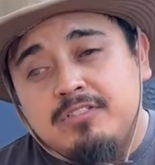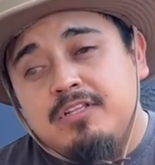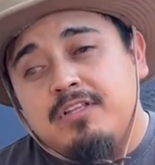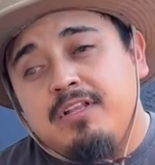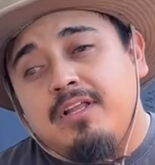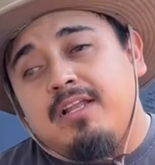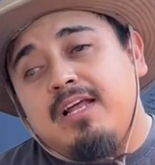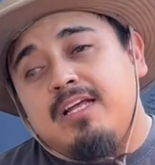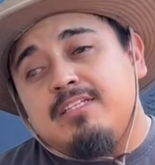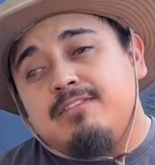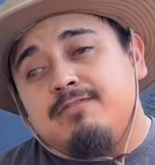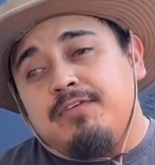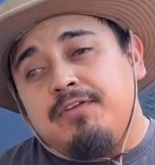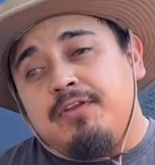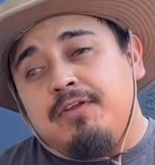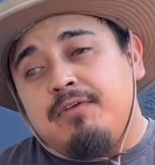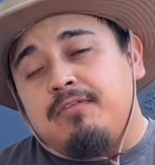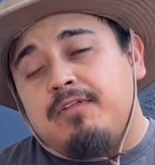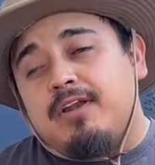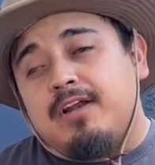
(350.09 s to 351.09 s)
in the last
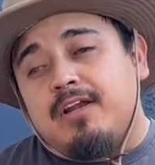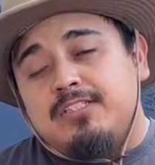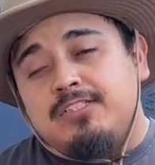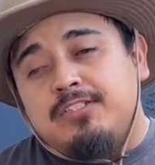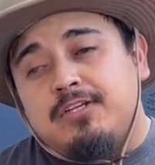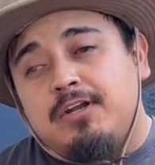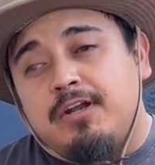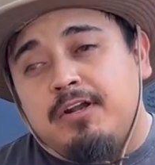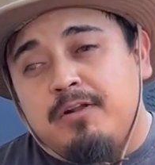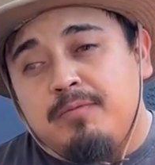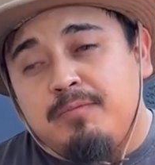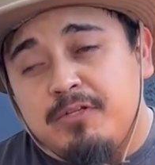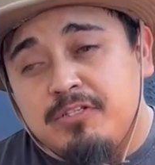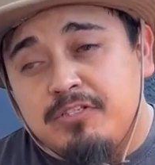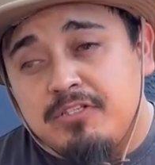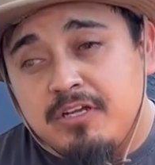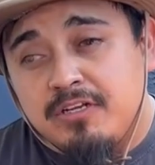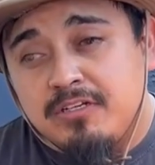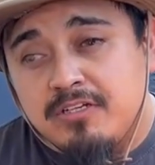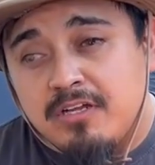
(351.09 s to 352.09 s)
video that I started up a
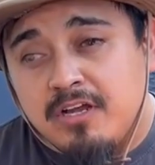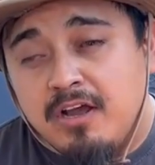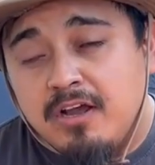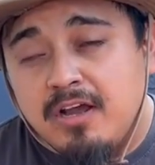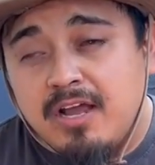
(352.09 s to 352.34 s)
TikTok.